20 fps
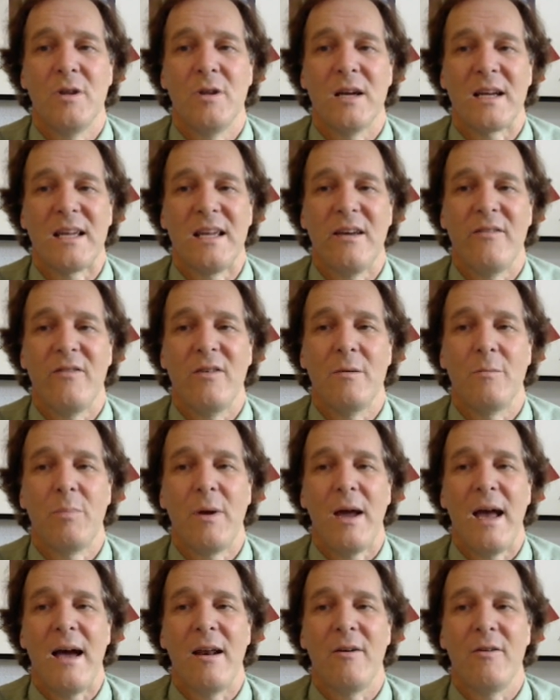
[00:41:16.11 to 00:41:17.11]
the given
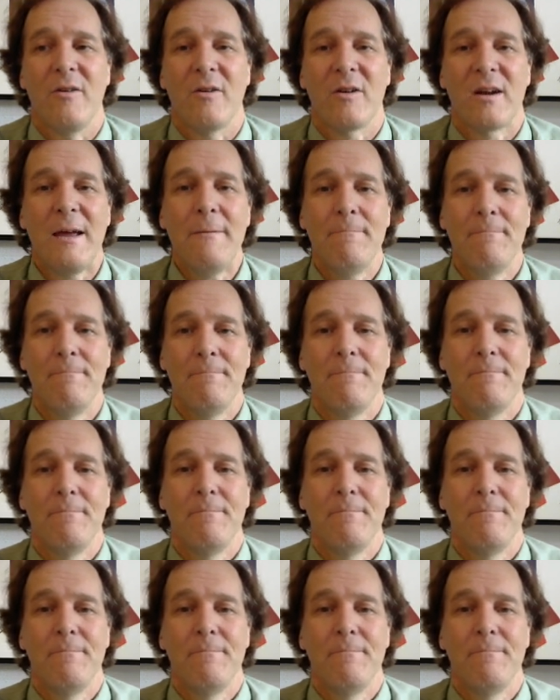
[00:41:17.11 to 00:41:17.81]
pattern. Okay.